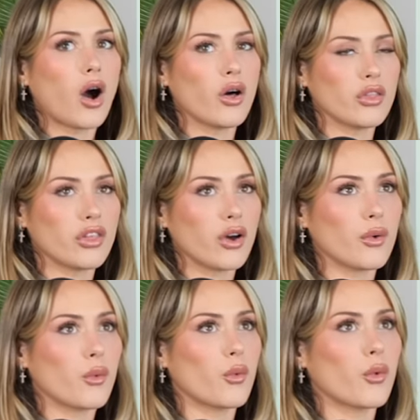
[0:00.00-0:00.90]

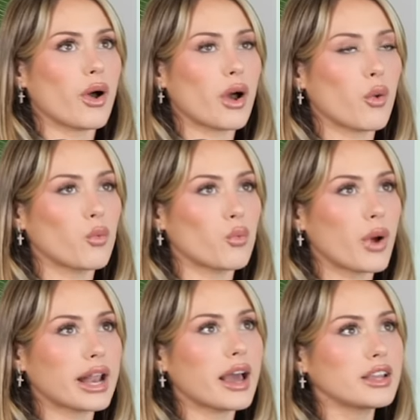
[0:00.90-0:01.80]
Although,
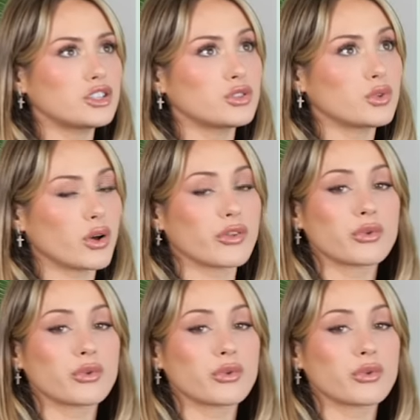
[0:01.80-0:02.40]
when I do go